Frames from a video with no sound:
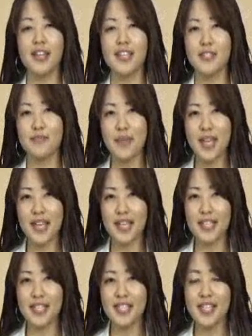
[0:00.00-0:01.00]
This
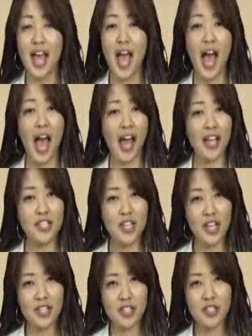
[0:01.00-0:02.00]
means I
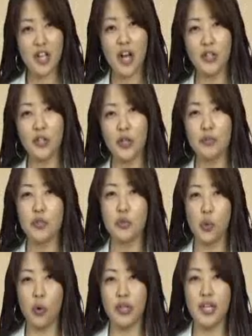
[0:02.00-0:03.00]
changed the color of the
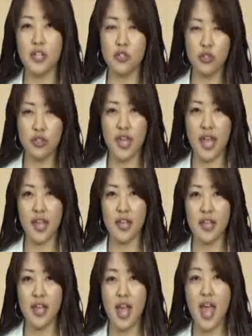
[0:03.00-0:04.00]
door yesterday.